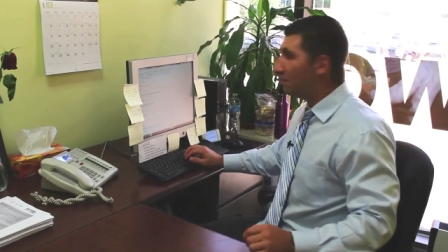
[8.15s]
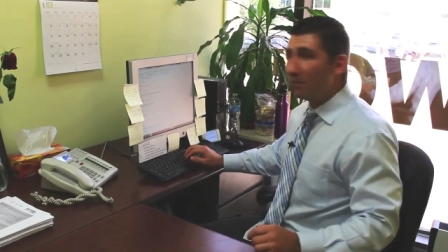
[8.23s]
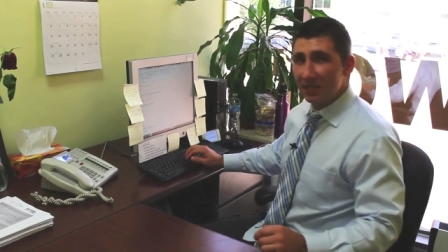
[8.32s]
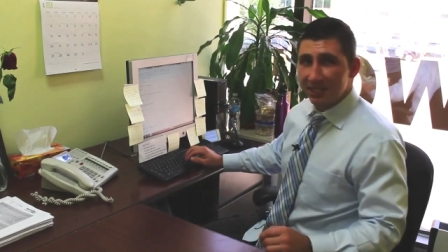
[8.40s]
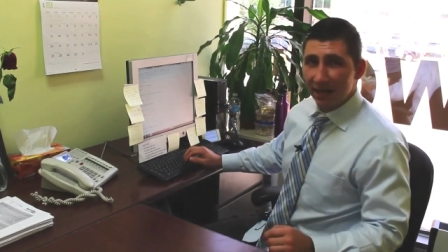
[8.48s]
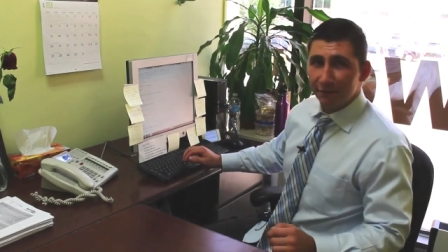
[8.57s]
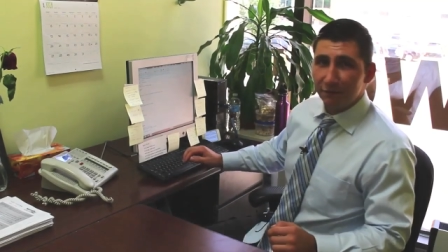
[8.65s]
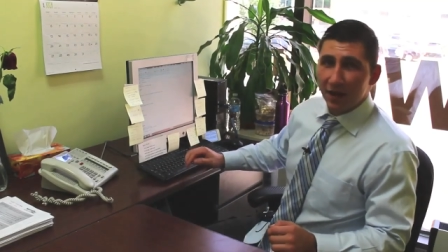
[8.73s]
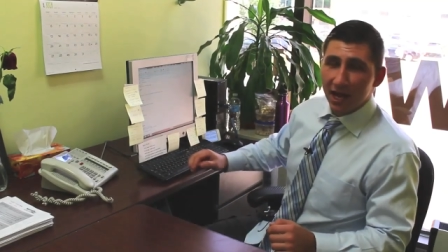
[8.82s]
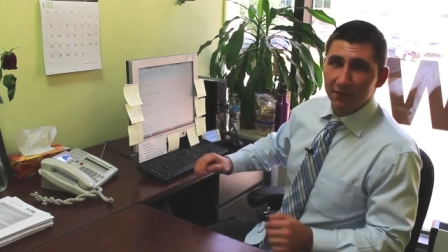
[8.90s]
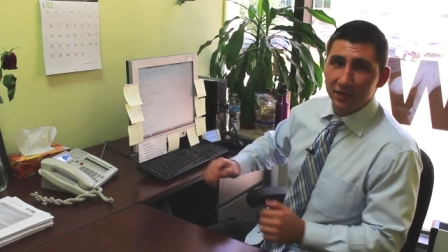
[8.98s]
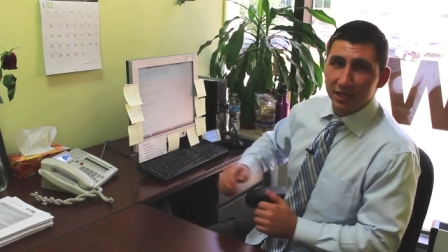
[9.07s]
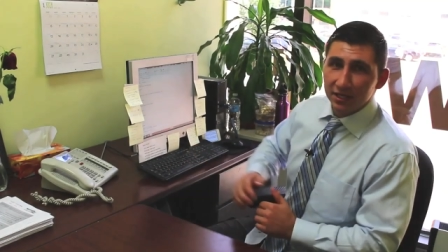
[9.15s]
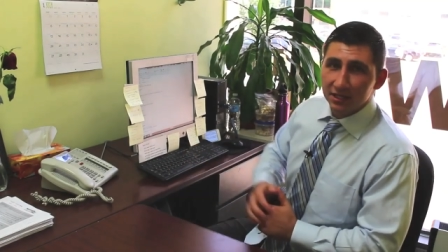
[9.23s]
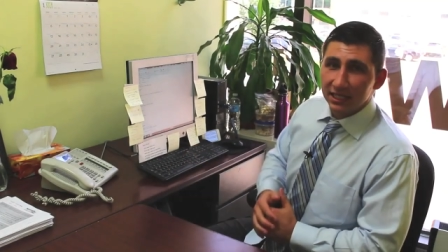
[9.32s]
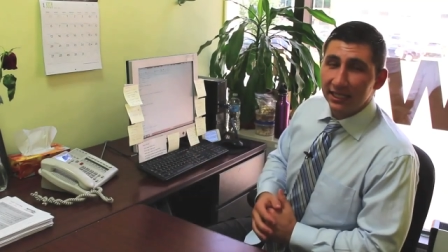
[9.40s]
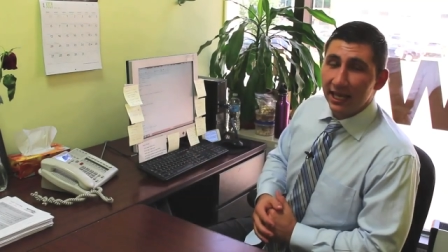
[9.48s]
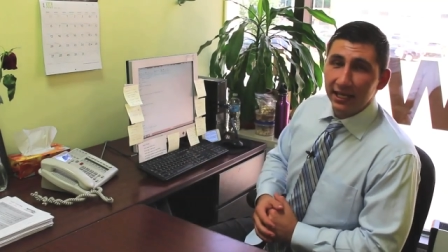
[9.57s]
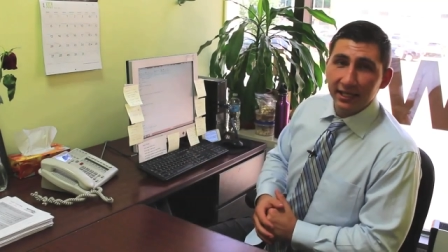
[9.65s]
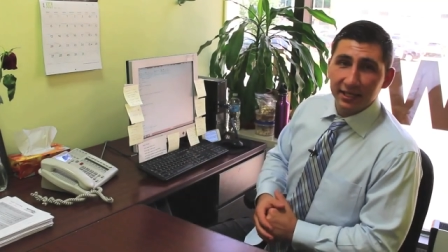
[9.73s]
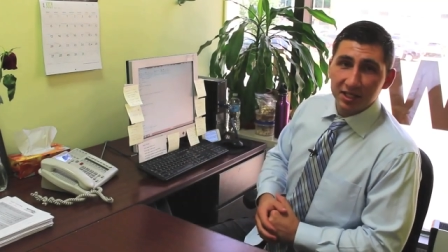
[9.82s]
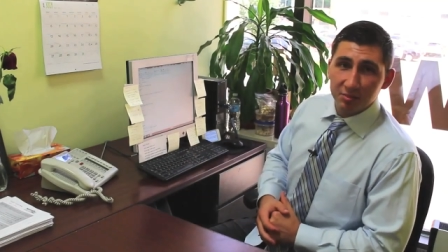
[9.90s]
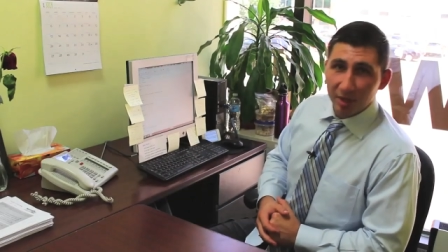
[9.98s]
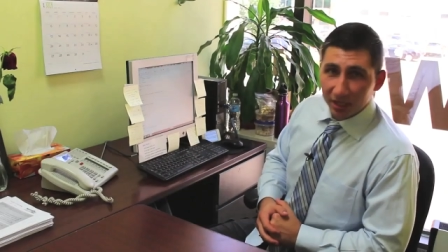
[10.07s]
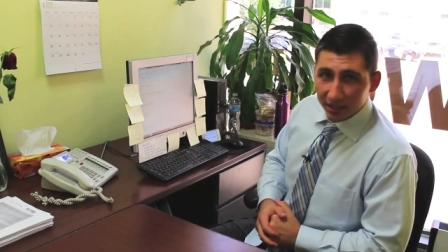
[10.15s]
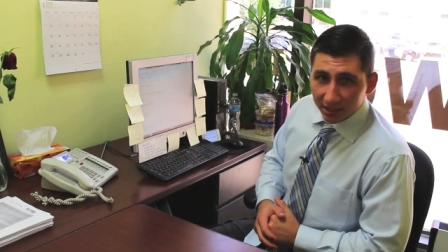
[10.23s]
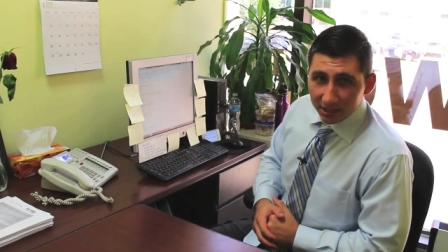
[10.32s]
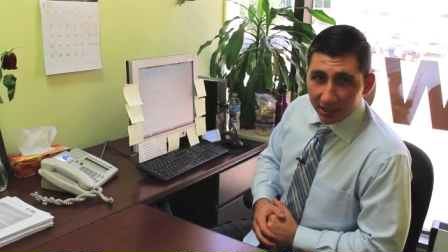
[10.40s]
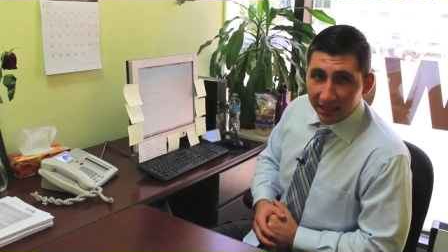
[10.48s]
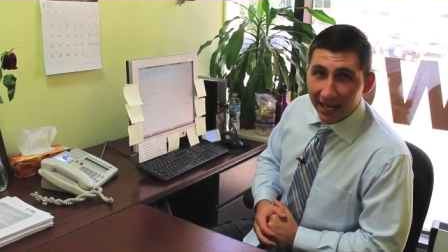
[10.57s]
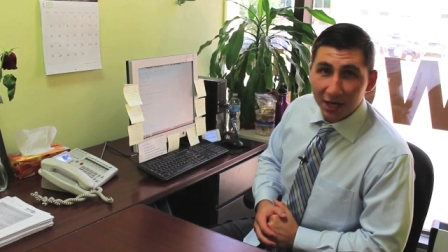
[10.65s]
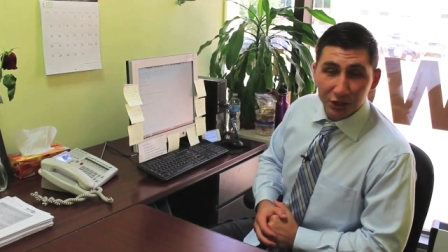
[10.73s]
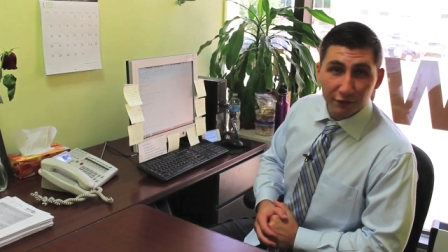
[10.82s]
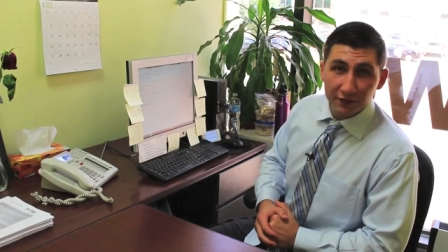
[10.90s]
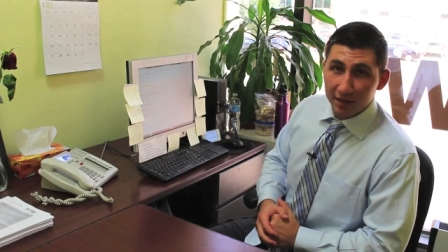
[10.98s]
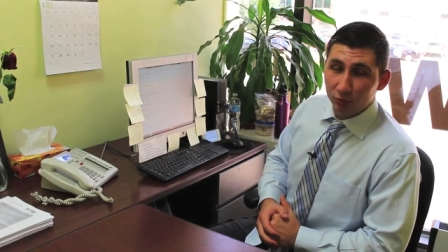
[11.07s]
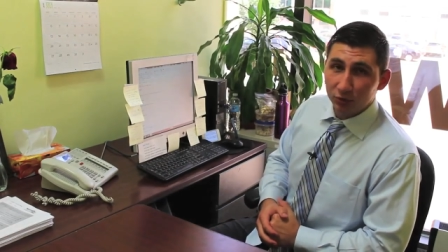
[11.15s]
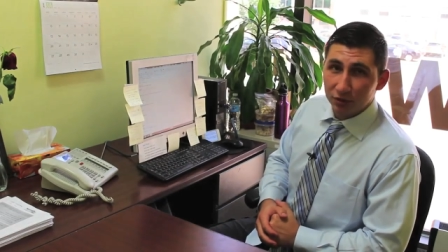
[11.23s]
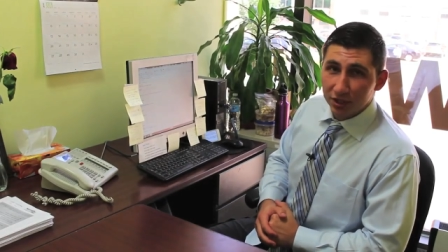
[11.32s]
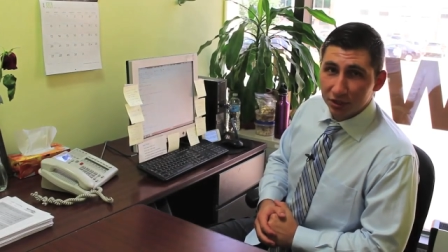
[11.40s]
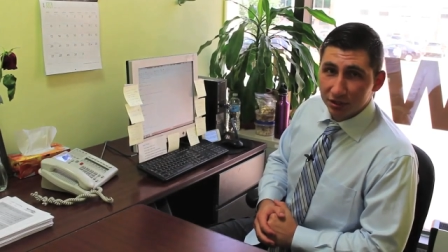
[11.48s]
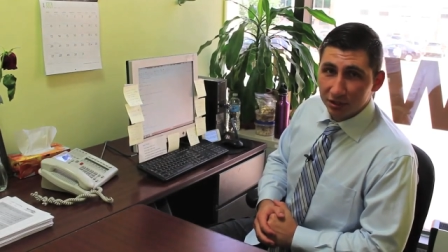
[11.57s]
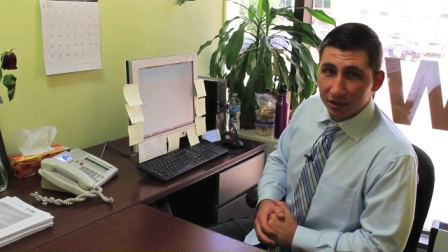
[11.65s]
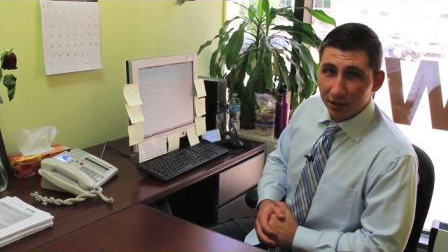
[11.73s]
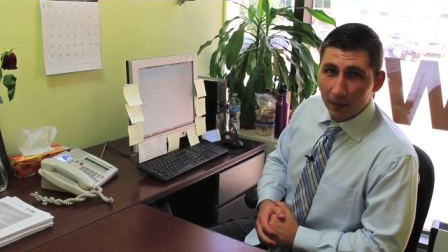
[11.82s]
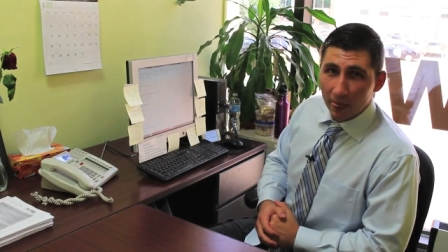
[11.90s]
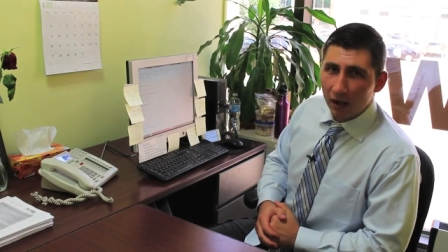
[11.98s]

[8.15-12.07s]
Must have five years Canadian experience catching fabled creatures,